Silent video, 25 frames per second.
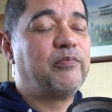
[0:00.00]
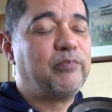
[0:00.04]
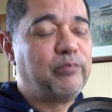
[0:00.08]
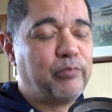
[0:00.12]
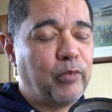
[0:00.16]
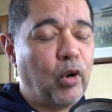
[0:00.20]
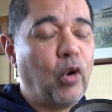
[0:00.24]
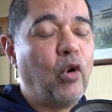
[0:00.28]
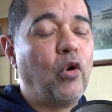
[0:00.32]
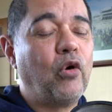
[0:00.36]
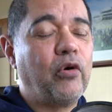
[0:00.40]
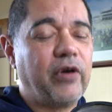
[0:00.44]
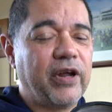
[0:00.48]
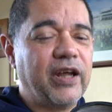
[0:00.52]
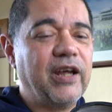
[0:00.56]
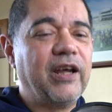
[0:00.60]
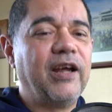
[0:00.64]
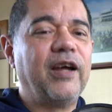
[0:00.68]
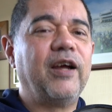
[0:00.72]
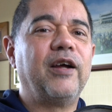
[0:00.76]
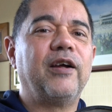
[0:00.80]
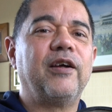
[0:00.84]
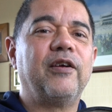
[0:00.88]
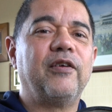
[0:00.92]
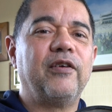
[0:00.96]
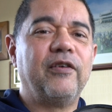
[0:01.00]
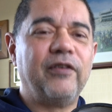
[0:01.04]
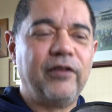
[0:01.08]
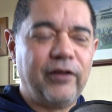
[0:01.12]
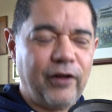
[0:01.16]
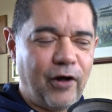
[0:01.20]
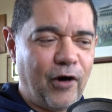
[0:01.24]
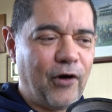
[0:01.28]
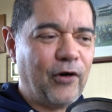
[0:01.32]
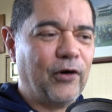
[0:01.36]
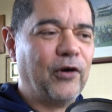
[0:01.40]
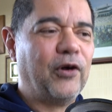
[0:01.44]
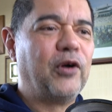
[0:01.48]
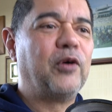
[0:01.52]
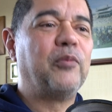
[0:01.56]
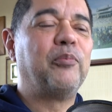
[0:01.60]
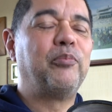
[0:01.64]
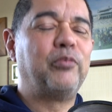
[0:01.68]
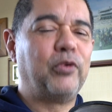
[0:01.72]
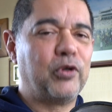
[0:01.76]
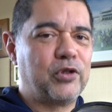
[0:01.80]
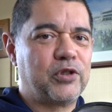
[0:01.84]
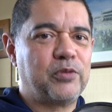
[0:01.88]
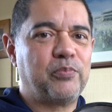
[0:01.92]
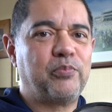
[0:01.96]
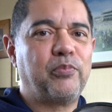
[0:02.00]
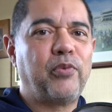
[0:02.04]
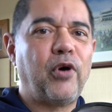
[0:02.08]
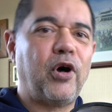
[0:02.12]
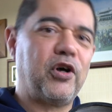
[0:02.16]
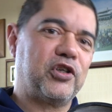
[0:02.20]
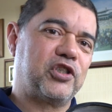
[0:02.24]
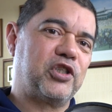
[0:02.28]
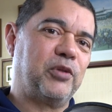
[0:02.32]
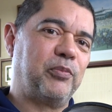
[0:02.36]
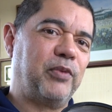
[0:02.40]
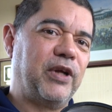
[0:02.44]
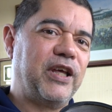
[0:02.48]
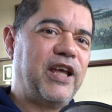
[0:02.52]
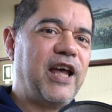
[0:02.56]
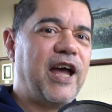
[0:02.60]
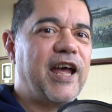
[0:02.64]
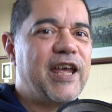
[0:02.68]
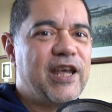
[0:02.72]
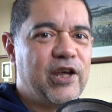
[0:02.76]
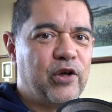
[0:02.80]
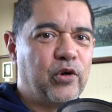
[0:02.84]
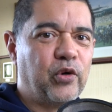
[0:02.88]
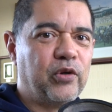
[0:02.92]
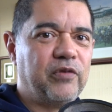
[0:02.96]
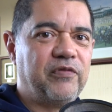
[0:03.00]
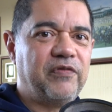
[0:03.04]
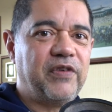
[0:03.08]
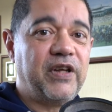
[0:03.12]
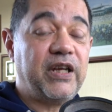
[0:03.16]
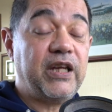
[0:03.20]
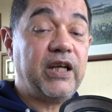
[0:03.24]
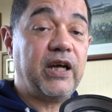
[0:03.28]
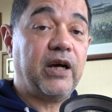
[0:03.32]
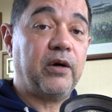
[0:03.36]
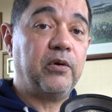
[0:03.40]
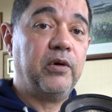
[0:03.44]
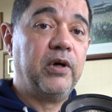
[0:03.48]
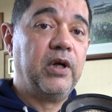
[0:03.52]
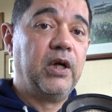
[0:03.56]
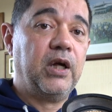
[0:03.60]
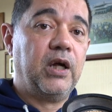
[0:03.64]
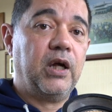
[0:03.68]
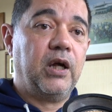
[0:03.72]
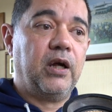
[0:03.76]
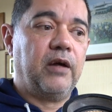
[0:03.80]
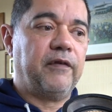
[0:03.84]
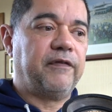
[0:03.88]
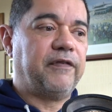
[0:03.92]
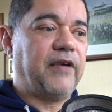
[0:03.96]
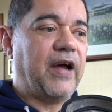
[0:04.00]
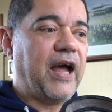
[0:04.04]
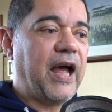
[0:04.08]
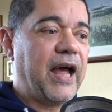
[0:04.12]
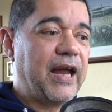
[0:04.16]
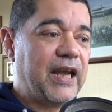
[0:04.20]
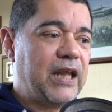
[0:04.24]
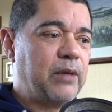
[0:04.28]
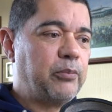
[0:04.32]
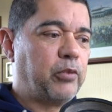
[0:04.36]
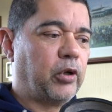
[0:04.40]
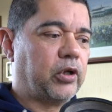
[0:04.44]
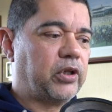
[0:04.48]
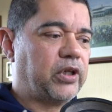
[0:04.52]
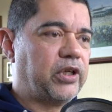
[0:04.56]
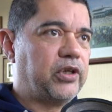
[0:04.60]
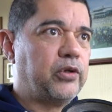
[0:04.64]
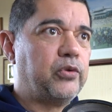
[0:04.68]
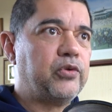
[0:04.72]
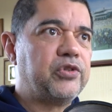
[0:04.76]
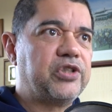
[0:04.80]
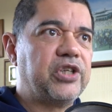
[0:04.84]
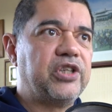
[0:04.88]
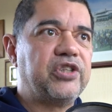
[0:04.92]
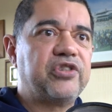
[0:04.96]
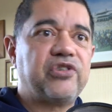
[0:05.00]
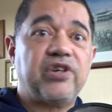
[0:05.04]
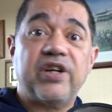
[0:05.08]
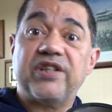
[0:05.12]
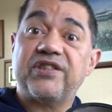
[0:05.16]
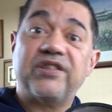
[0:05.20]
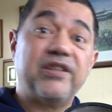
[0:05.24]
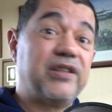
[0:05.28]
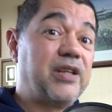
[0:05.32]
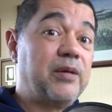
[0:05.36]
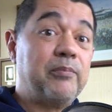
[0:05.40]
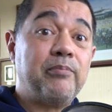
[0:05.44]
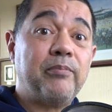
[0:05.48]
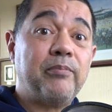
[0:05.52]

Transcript: boring long, but possibly a good video for anybody who's interested in